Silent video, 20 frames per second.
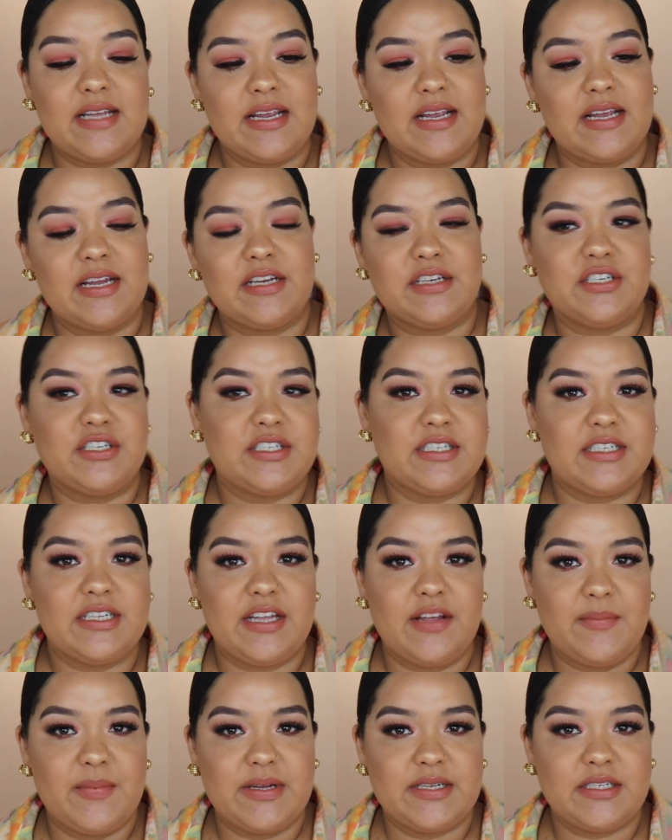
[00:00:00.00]
and just
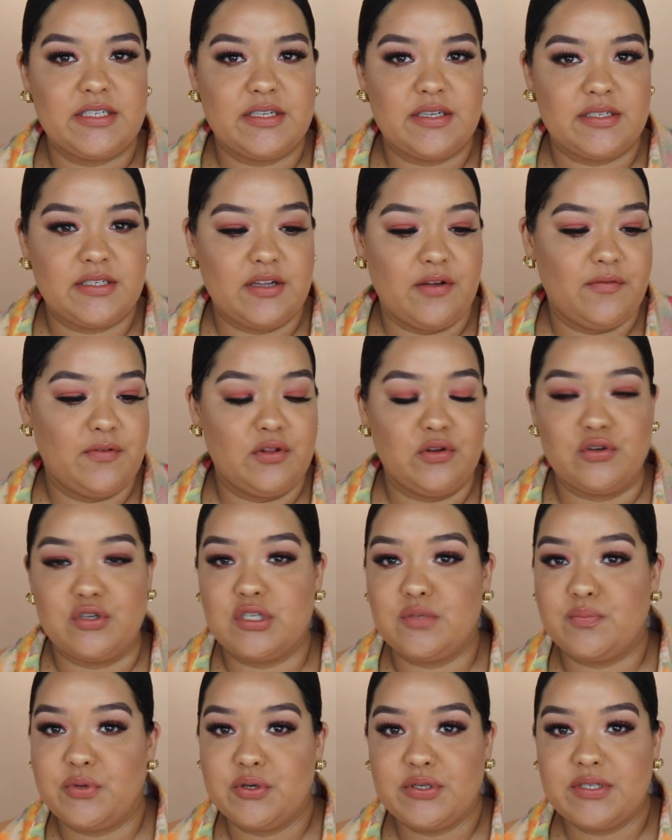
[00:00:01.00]
give myself a little
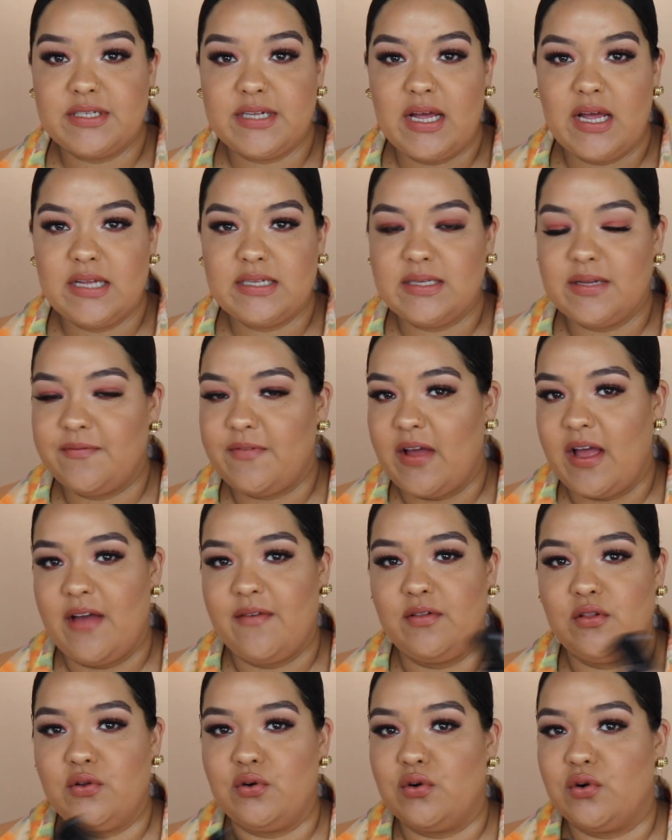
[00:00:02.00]
spruce us if I
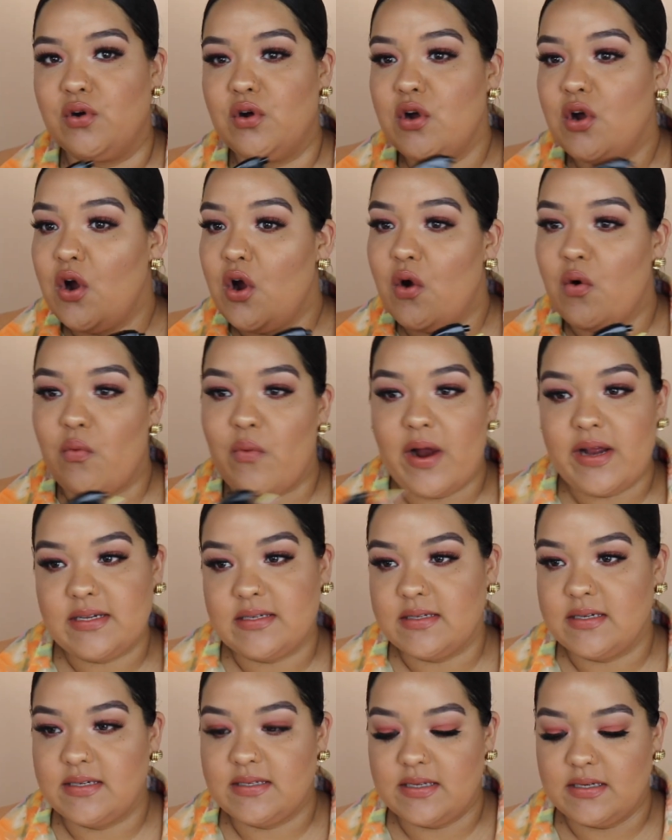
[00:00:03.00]
have a little
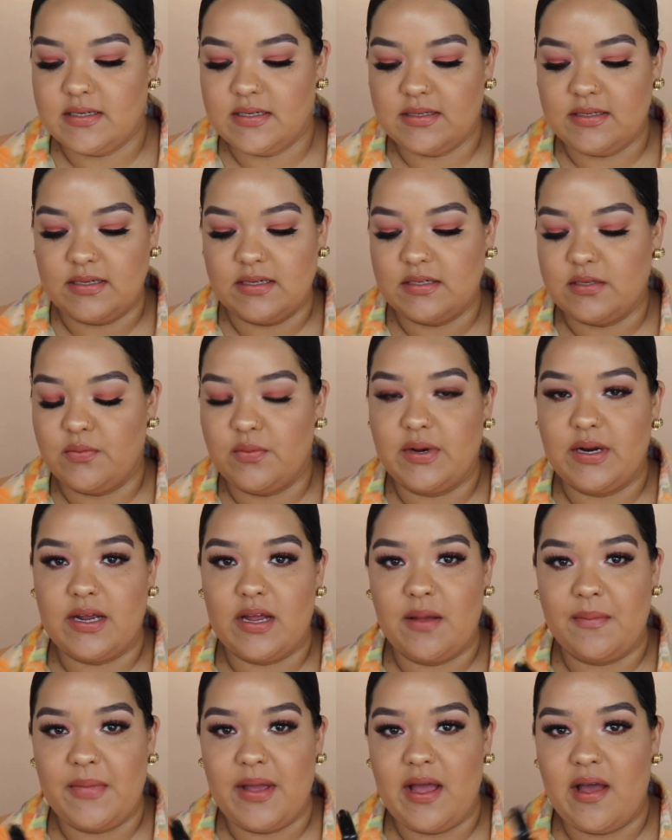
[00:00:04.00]
rat's nest that just doesn't want to
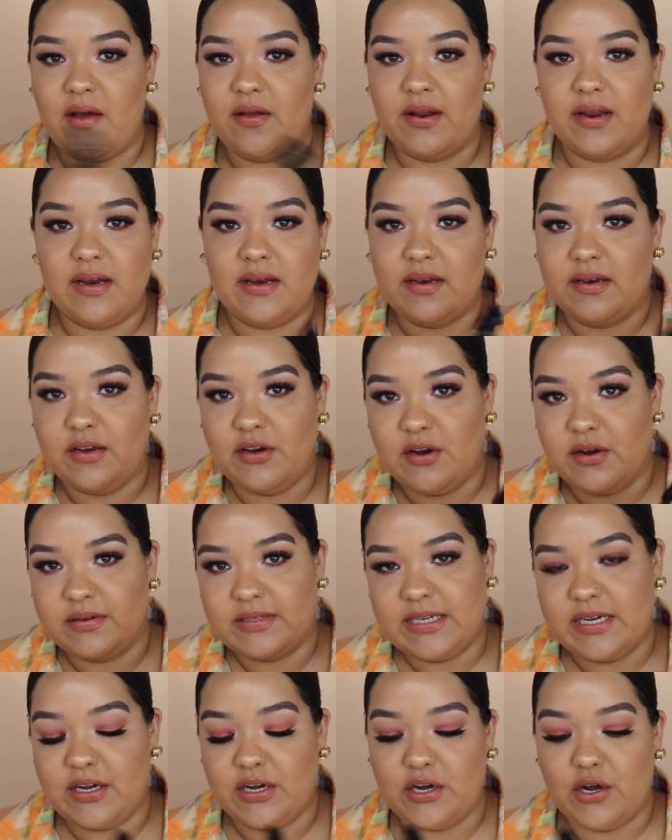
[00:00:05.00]
come out, and, you know, I'll
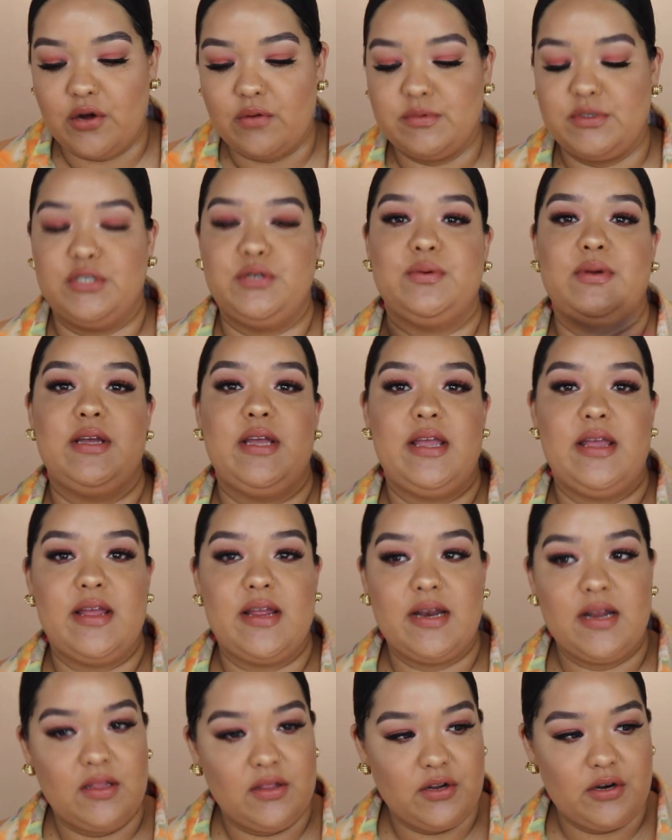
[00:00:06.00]
take a comb to it
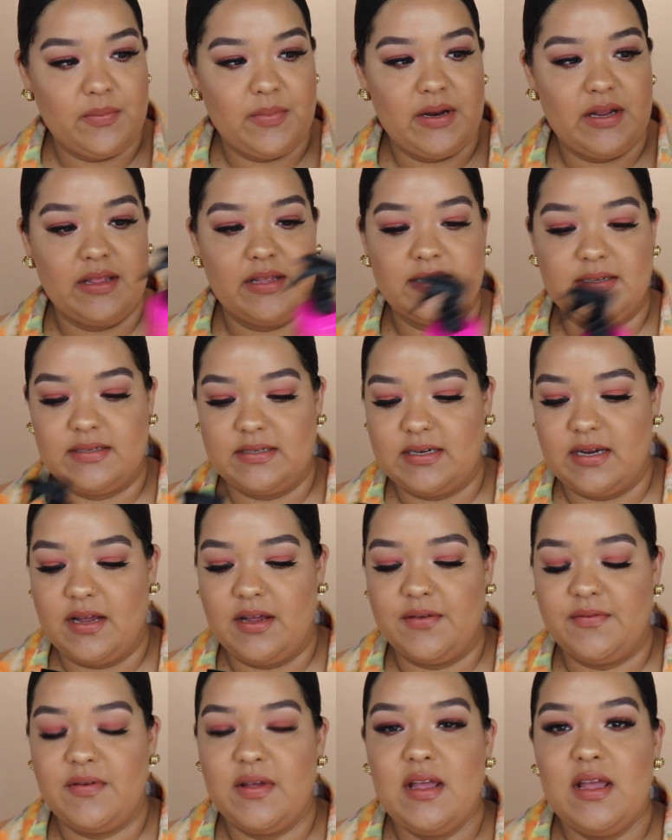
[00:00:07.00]
and a little bit of this
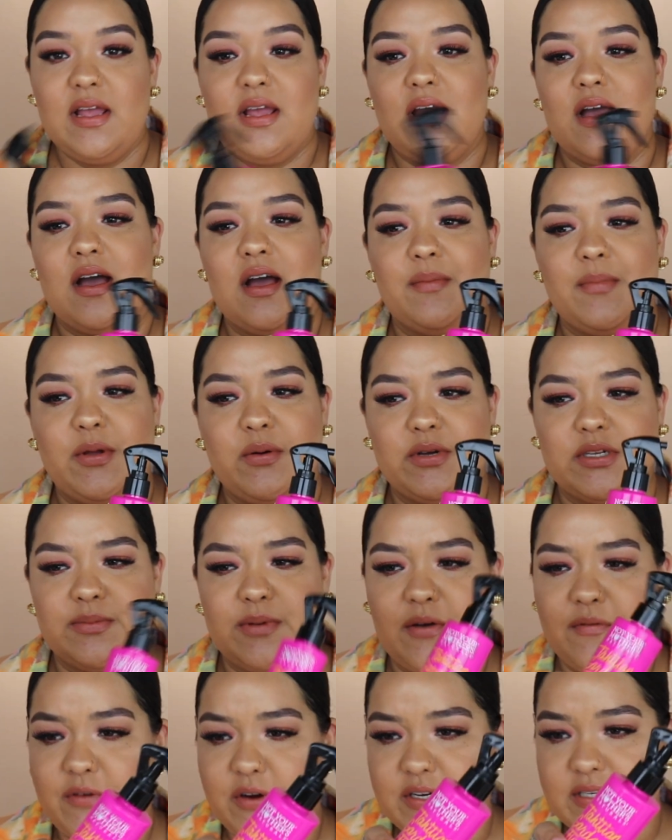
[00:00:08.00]
stuff. It was
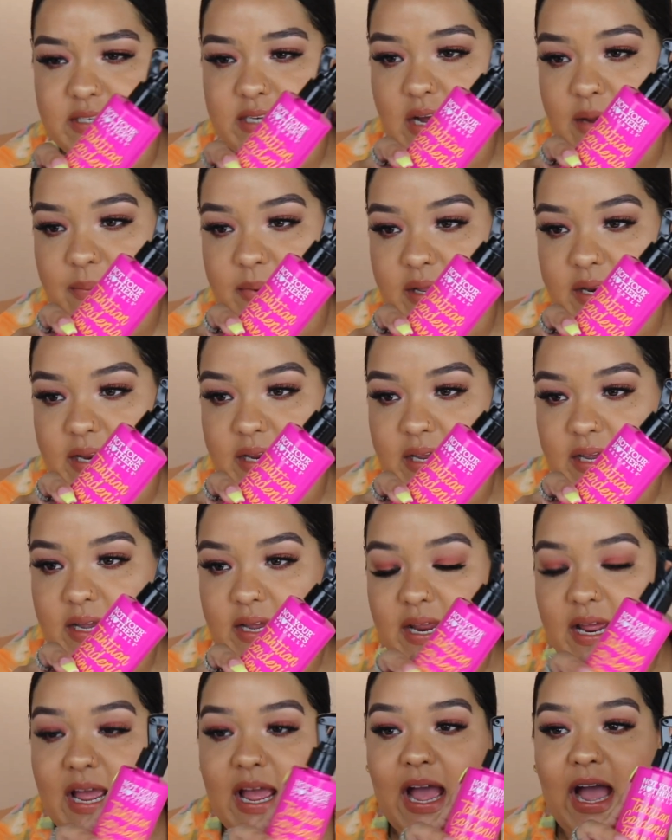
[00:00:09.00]
my first time getting
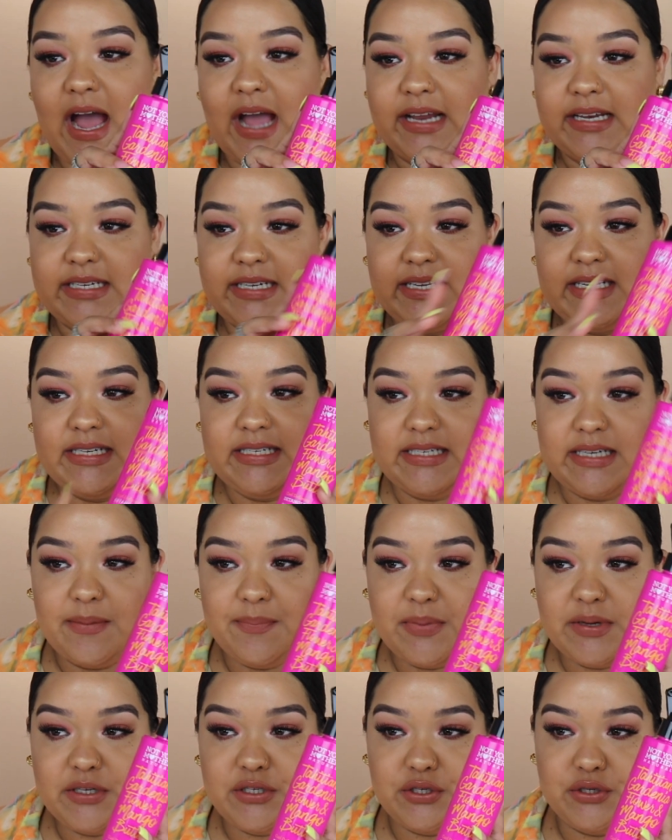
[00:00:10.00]
it. I did
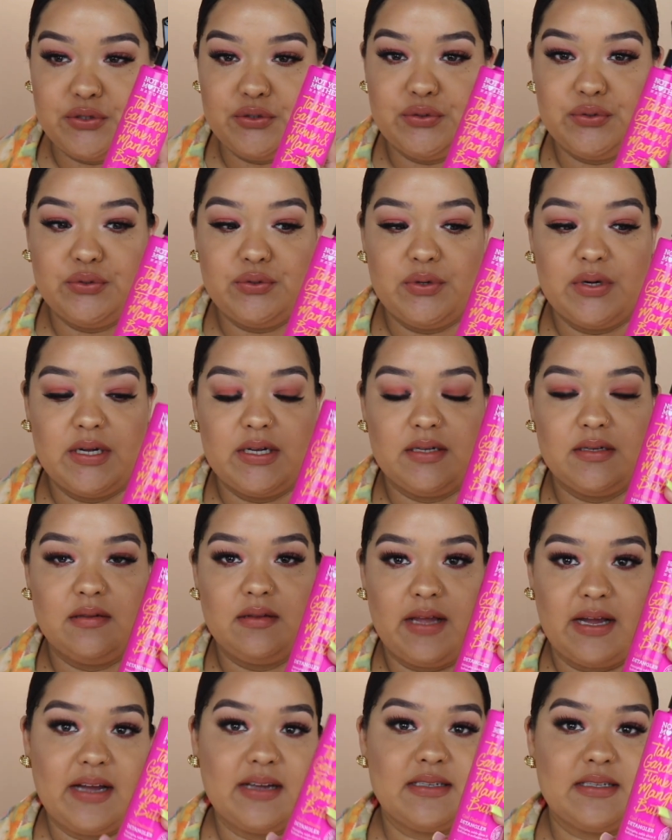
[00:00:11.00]
dip into,
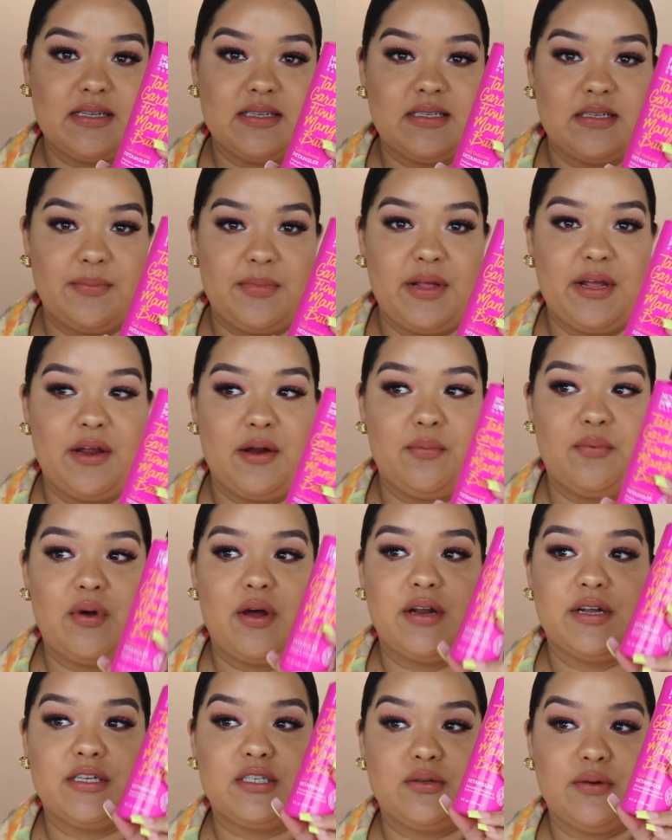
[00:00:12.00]
like I said, some of the hair
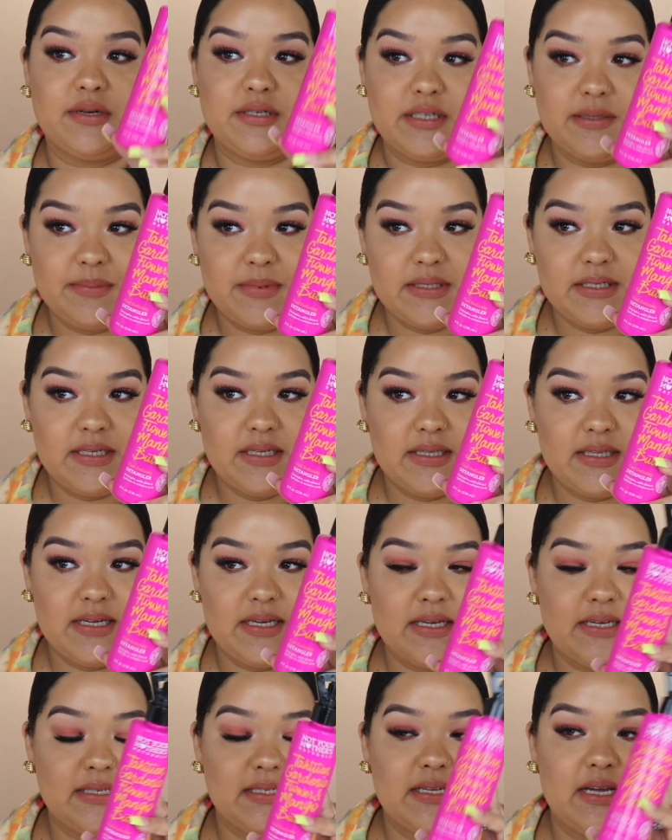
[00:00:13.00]
products. So I dipped into
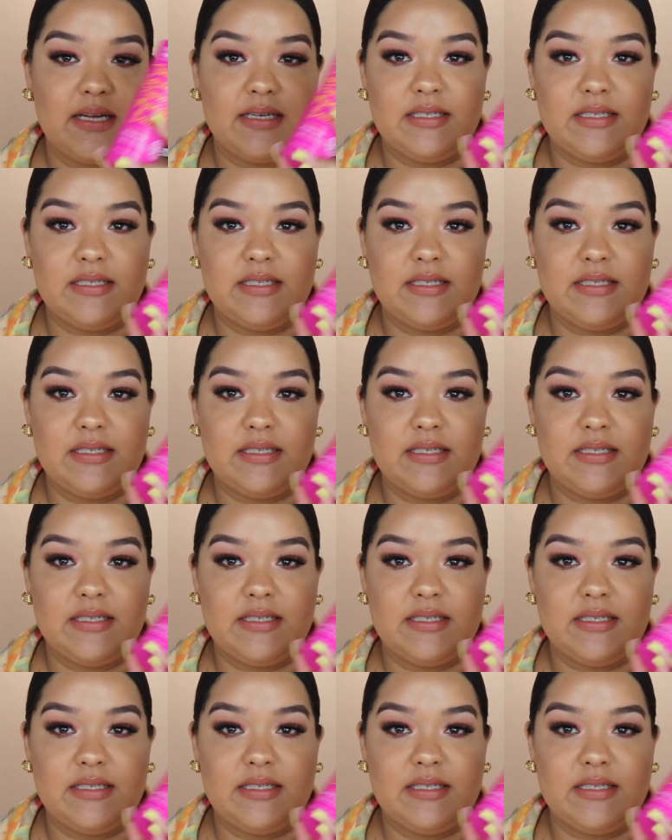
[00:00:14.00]
this,